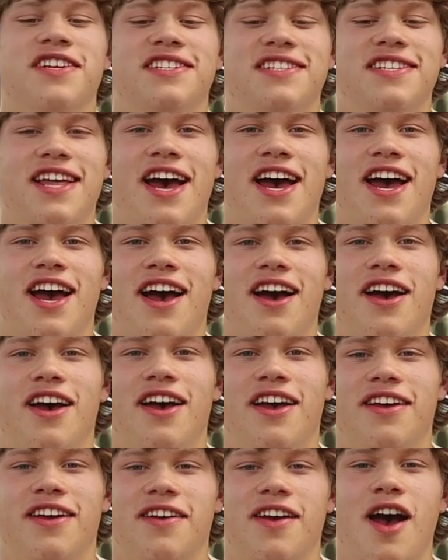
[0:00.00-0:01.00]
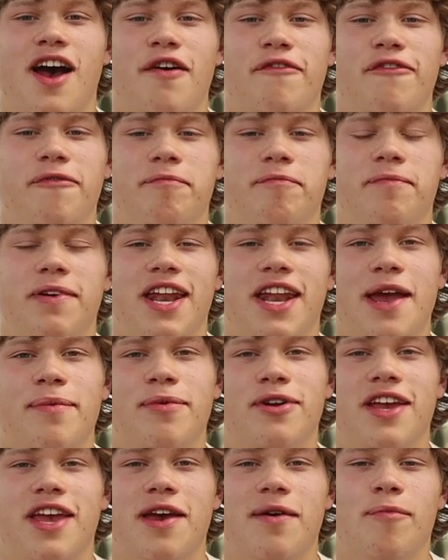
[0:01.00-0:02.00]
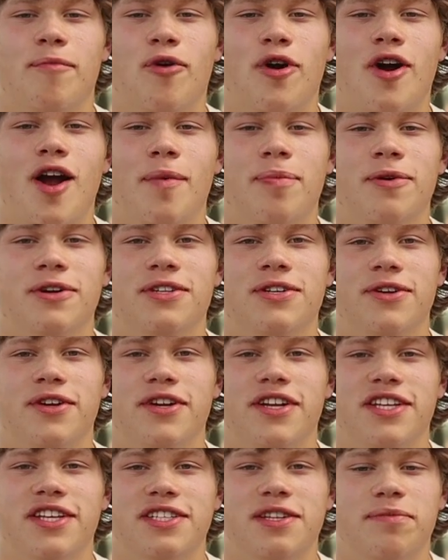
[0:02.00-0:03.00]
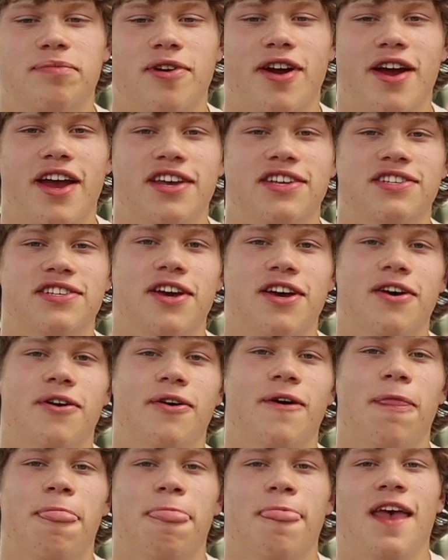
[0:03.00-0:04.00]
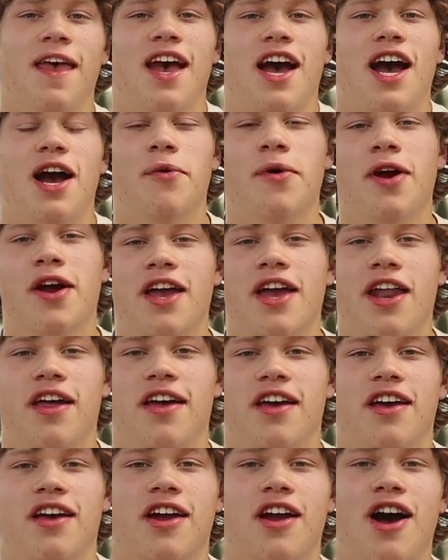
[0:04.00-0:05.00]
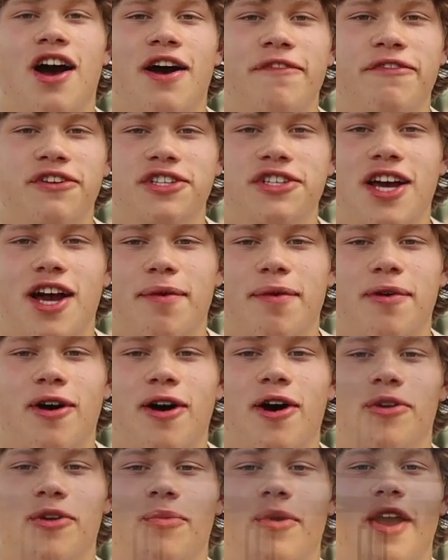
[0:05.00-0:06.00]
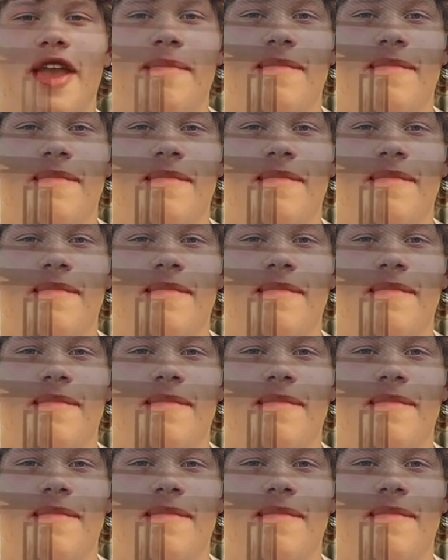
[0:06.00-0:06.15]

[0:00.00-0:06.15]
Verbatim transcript: since that, uh, I've been able to get more opportunities to pray. So I work at a, a coffee shop called